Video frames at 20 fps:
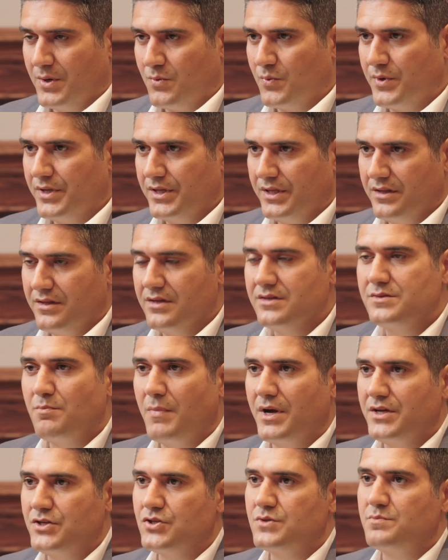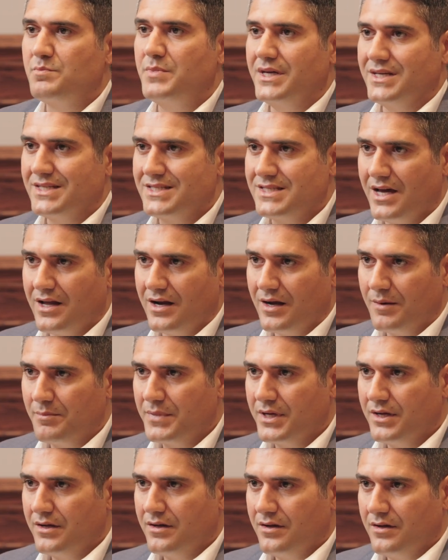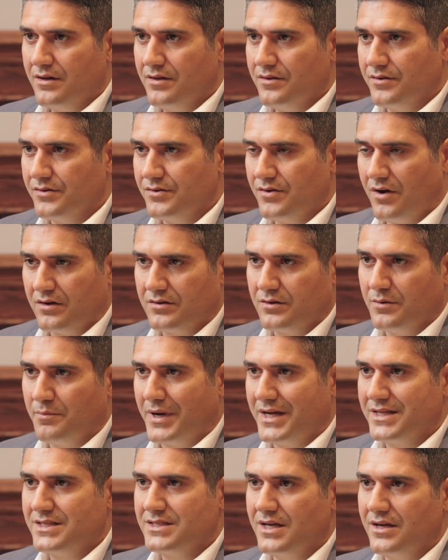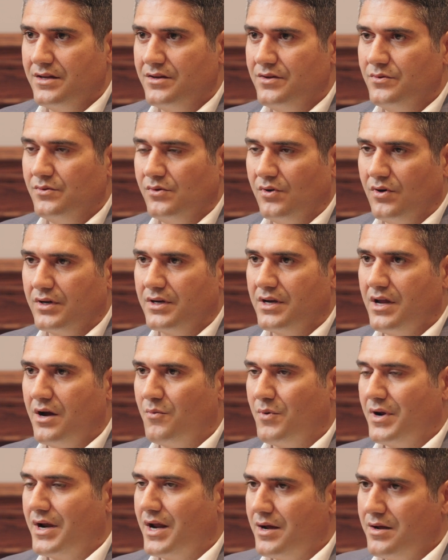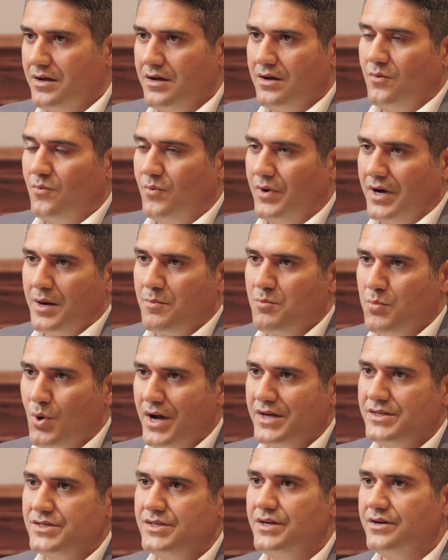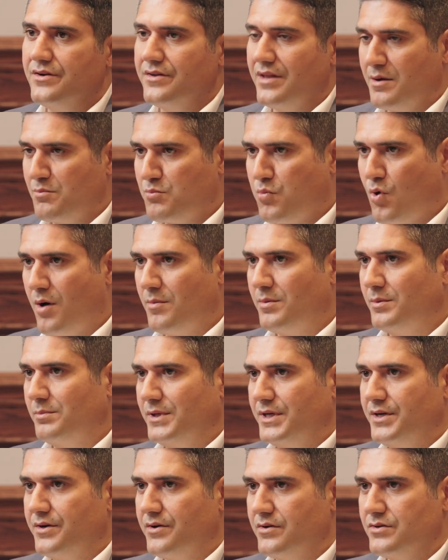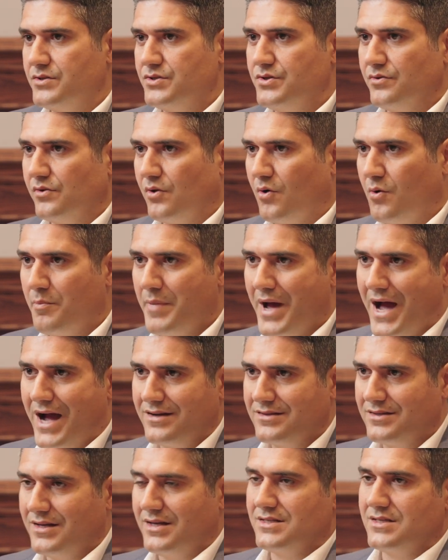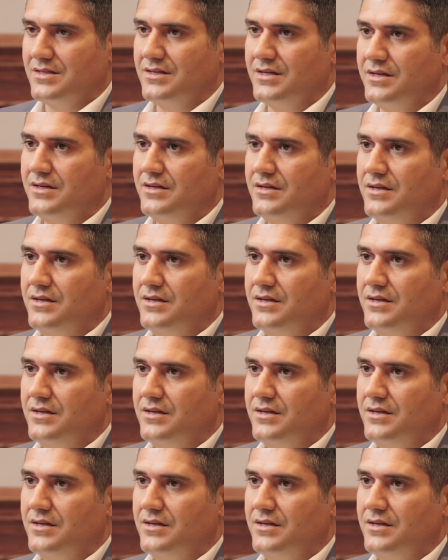really this might just be a setup. The doctor might say to you, look, now when I press here, that probably hurts your low back, doesn't it?